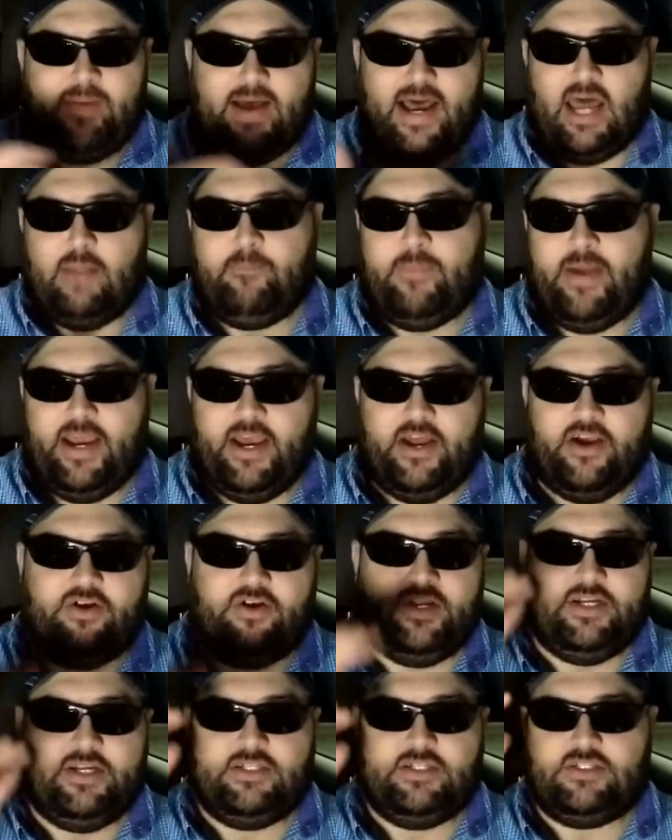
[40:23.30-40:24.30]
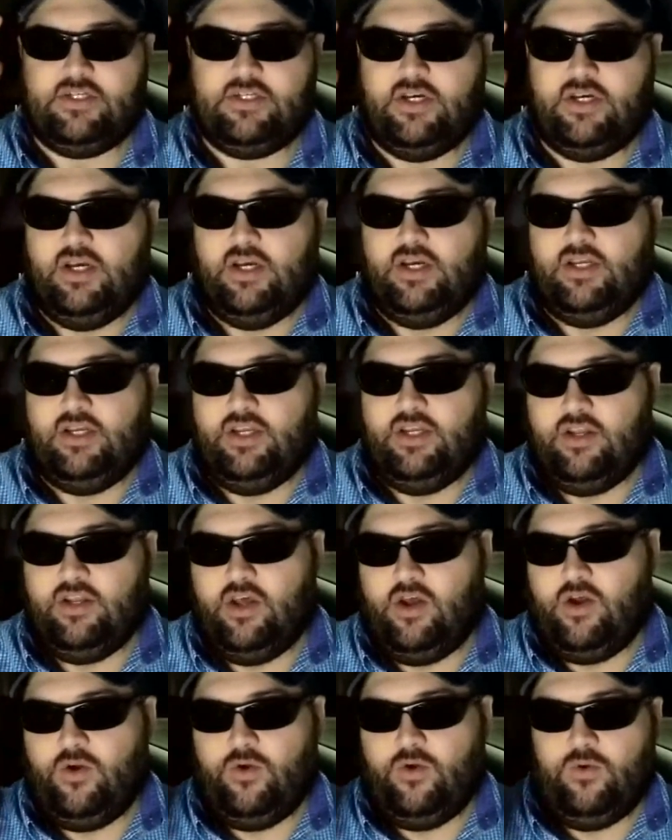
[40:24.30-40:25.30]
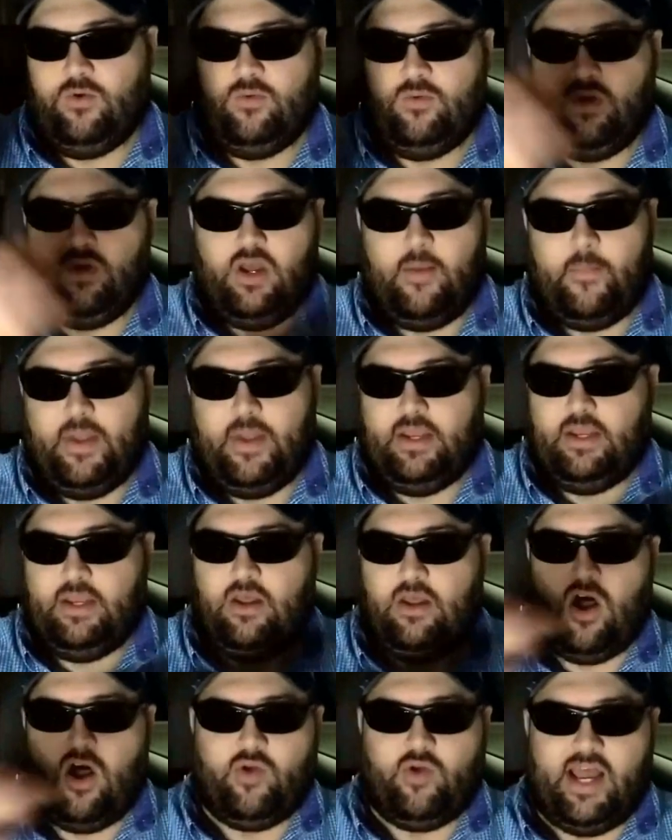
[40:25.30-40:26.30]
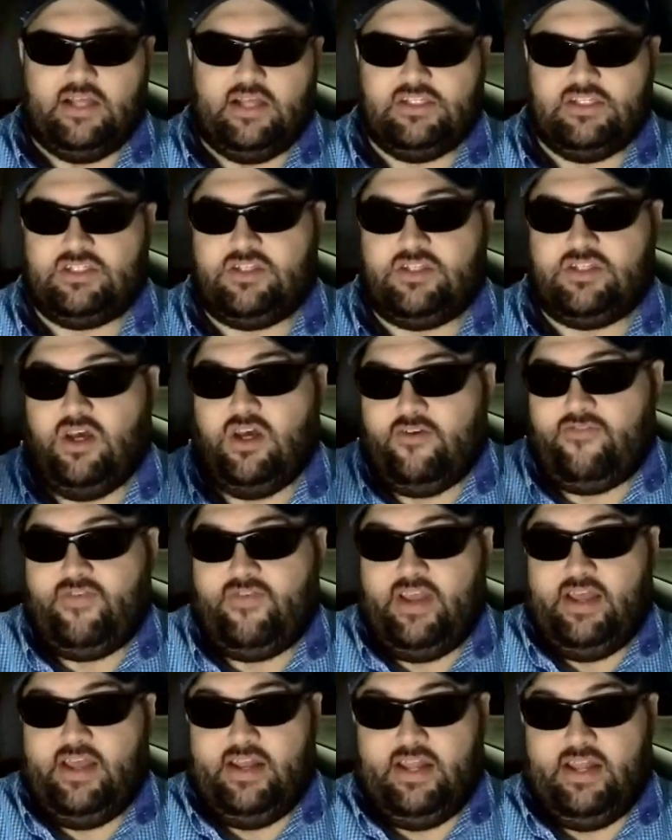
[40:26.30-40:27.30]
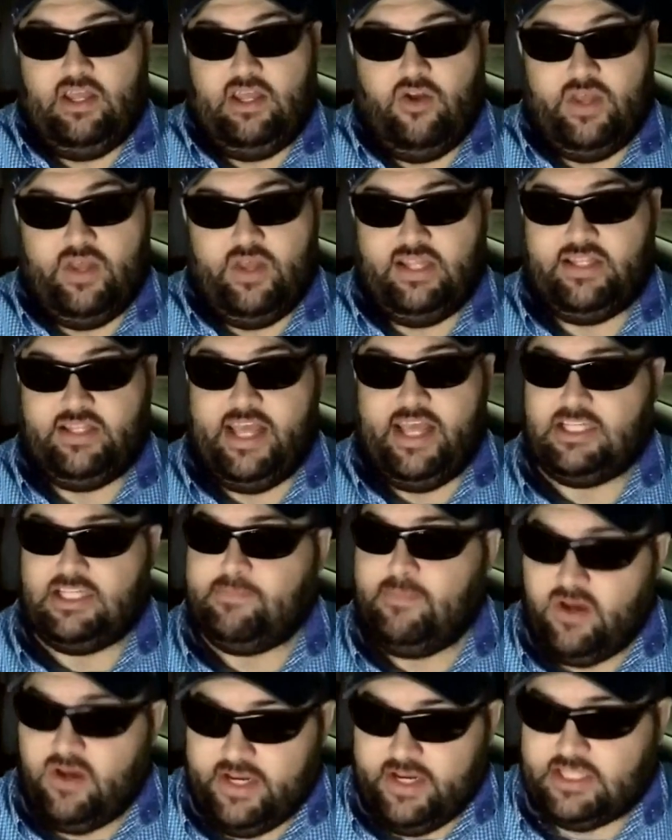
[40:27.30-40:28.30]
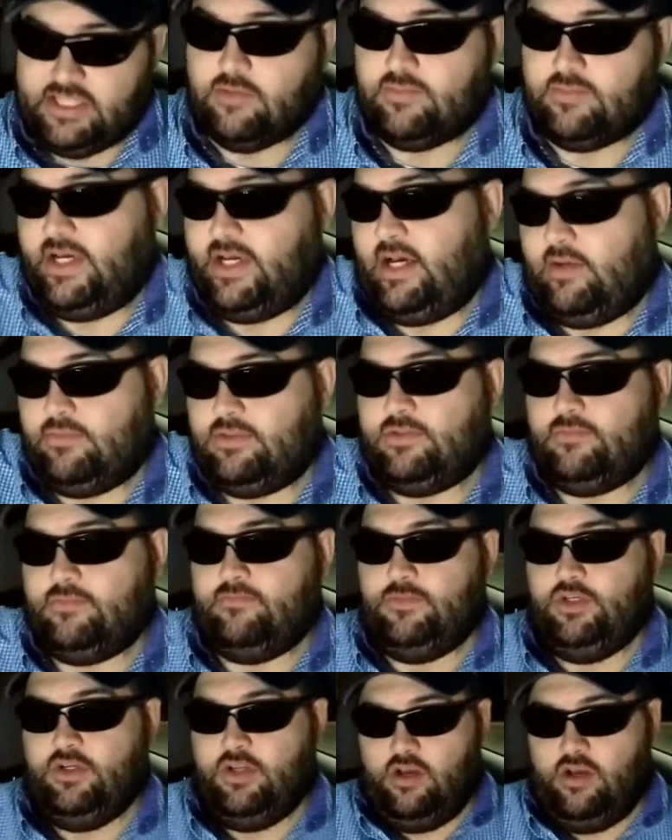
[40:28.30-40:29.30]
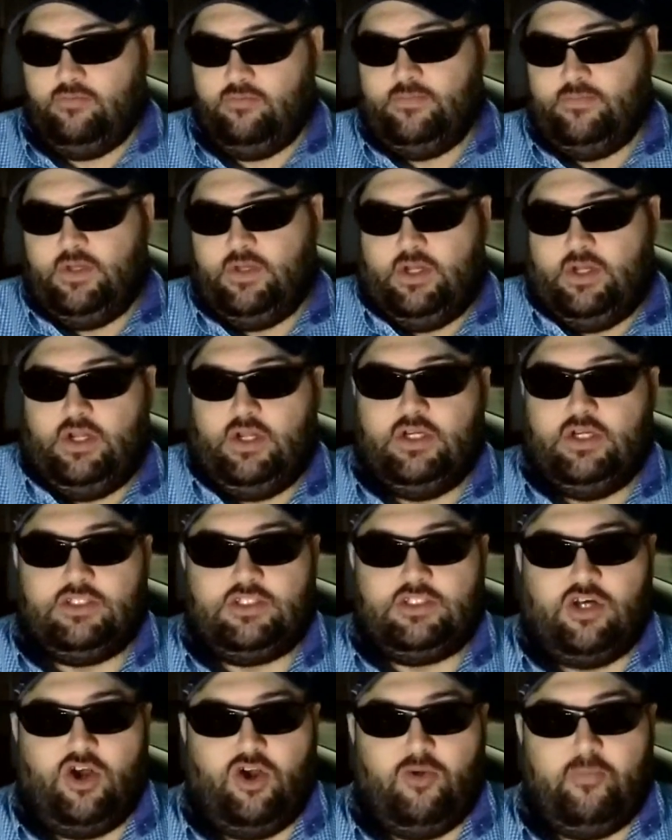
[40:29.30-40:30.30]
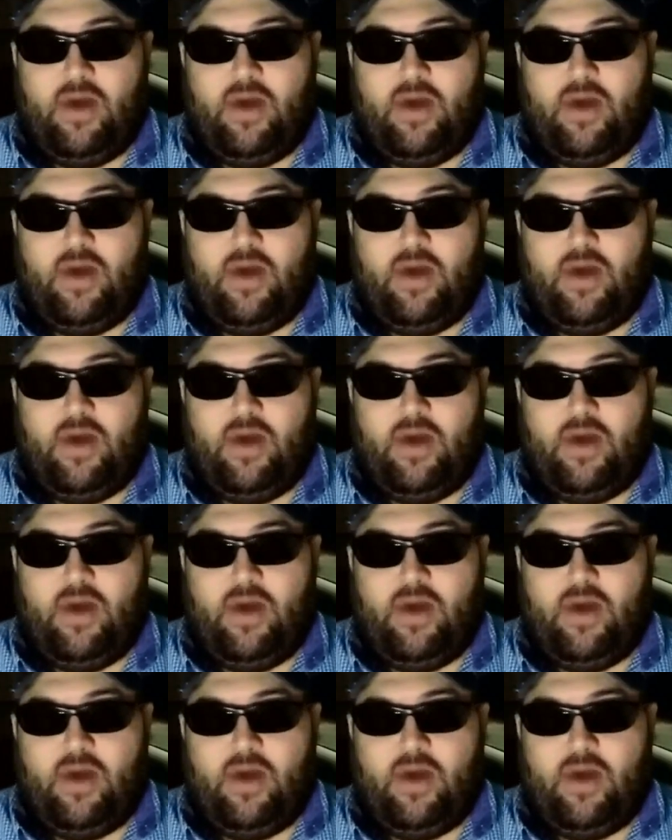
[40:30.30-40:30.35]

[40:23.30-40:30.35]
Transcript: buying batteries, you know, I mean, all kinds of stuff. And, you know, it takes money sometimes, you know? So